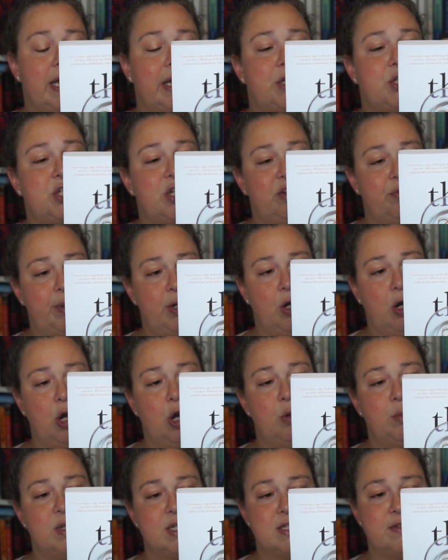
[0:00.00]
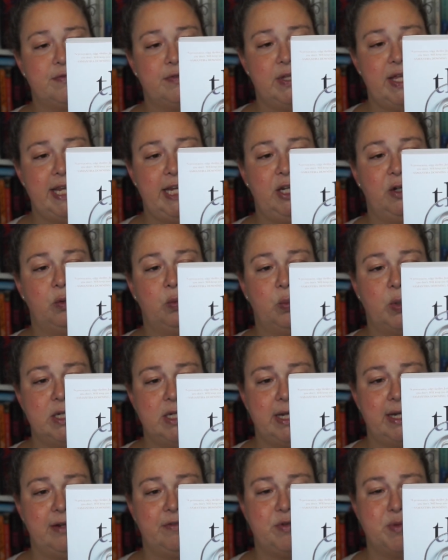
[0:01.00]
It should have been a harmless fling,
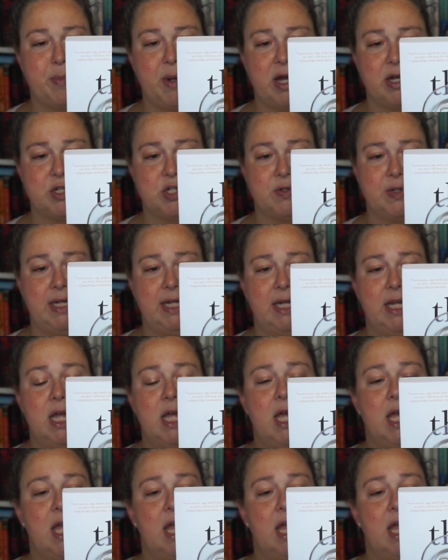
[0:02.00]
one night of debauchery